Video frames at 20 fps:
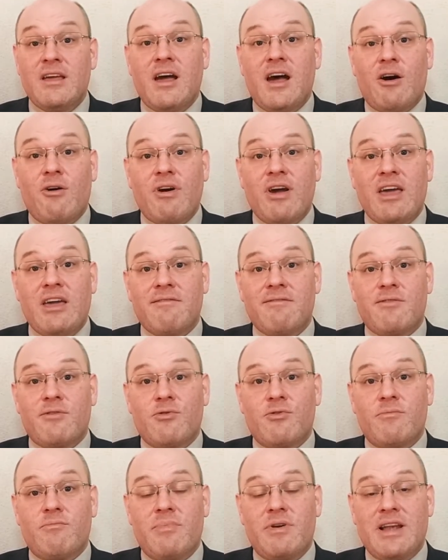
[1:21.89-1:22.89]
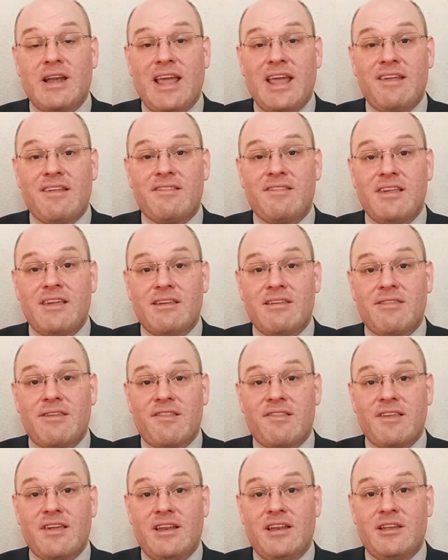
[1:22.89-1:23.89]
However, placing the
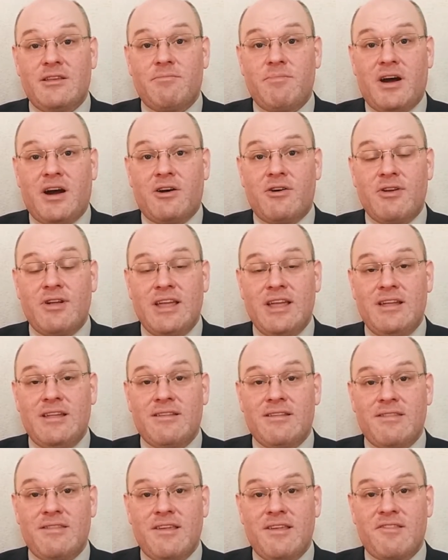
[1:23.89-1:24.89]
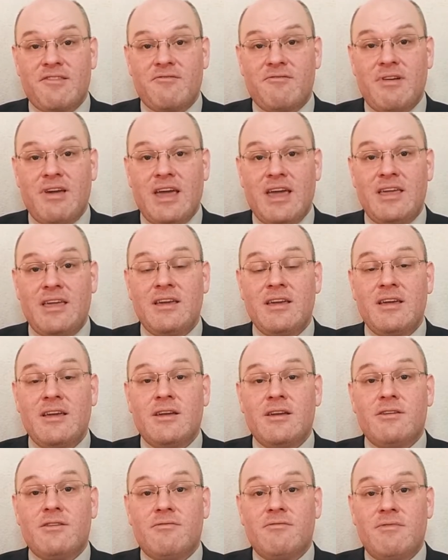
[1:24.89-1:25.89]
salad bar in this way
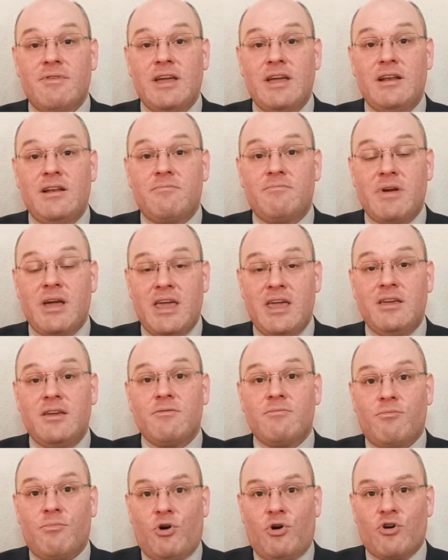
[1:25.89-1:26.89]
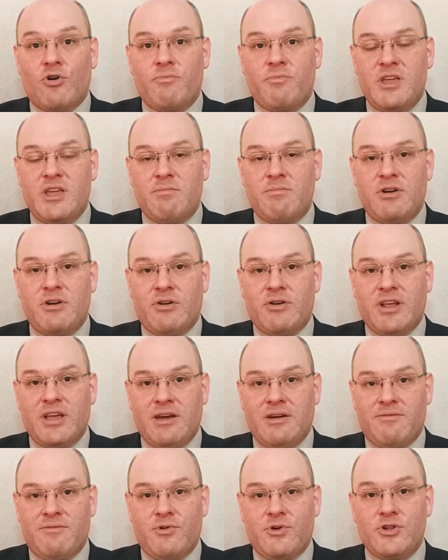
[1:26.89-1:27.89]
will make more people on
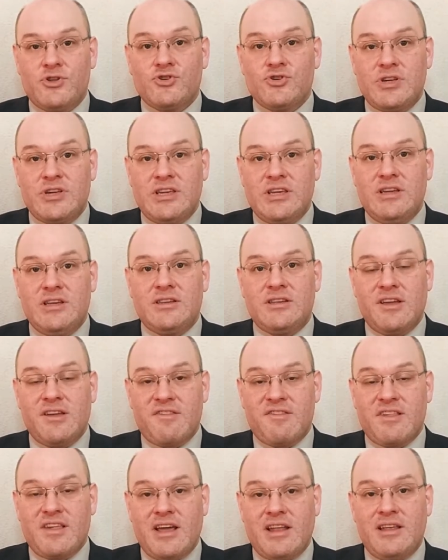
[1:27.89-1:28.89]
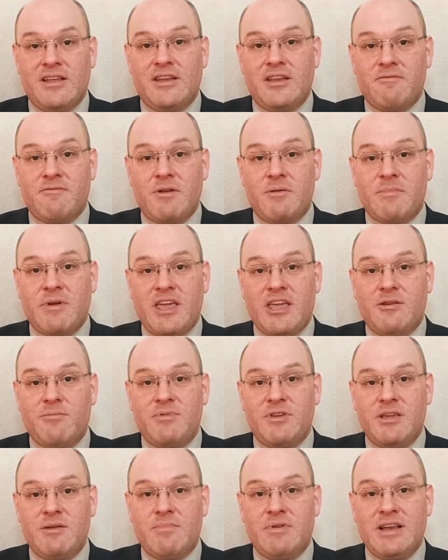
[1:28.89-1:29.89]
average eat a salad. It will
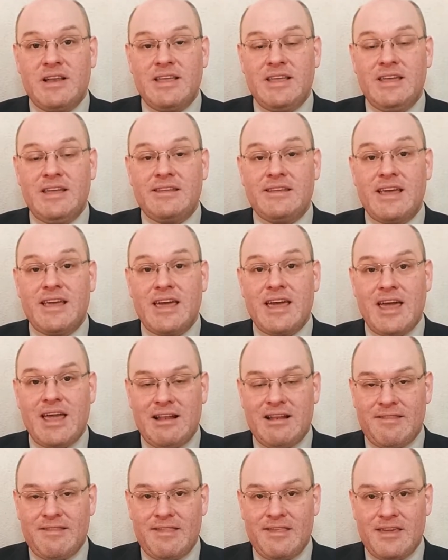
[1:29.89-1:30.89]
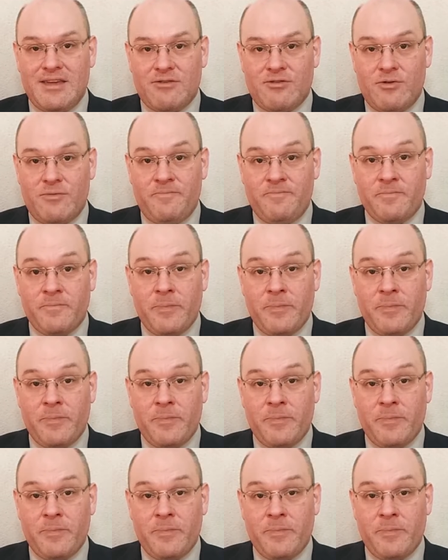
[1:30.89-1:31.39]
make people eat healthier.